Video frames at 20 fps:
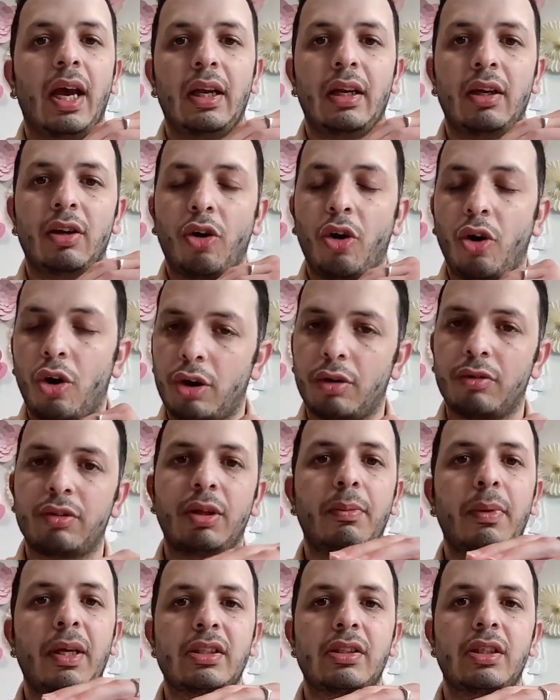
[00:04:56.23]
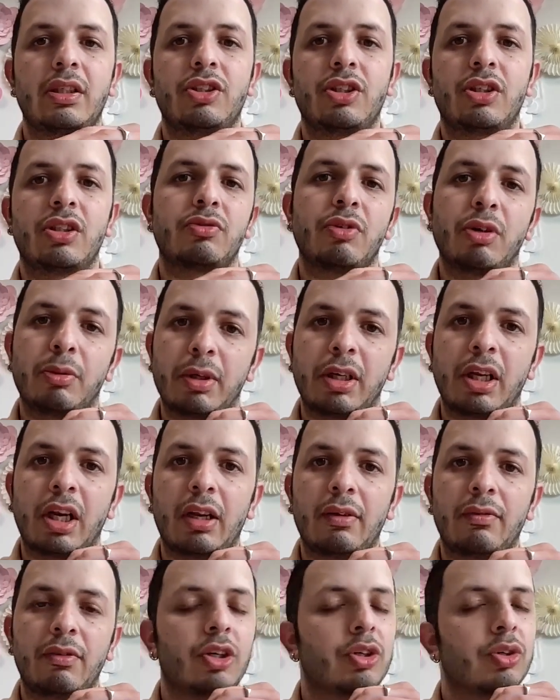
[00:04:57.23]
and all of the messages will be
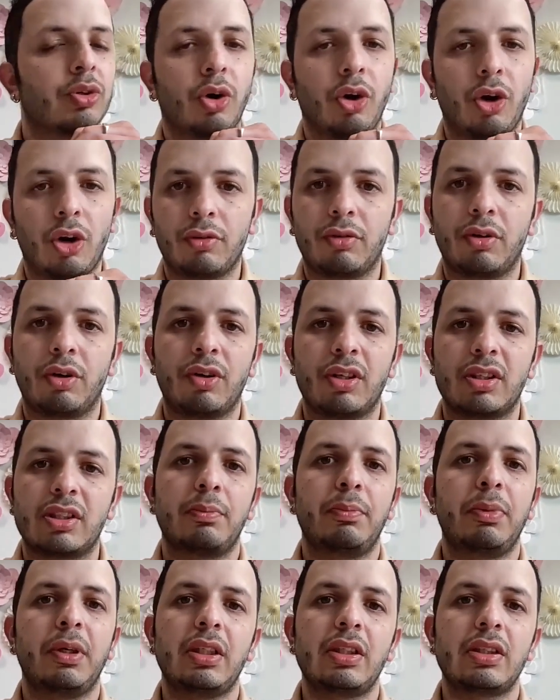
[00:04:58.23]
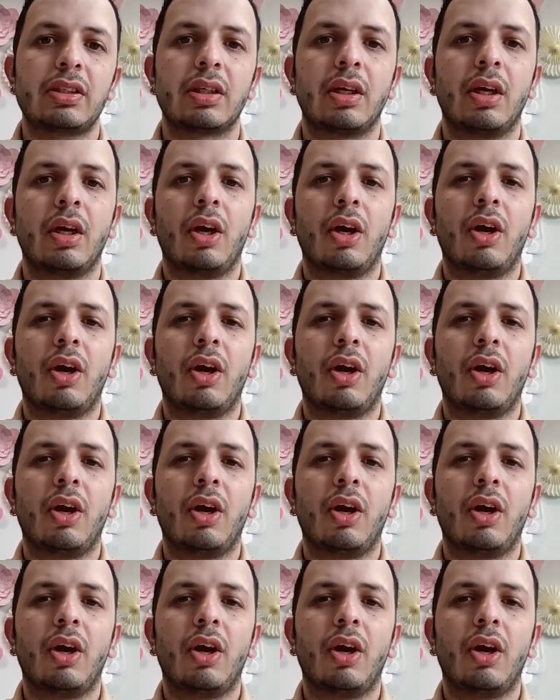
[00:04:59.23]
delivered to all of the recipients.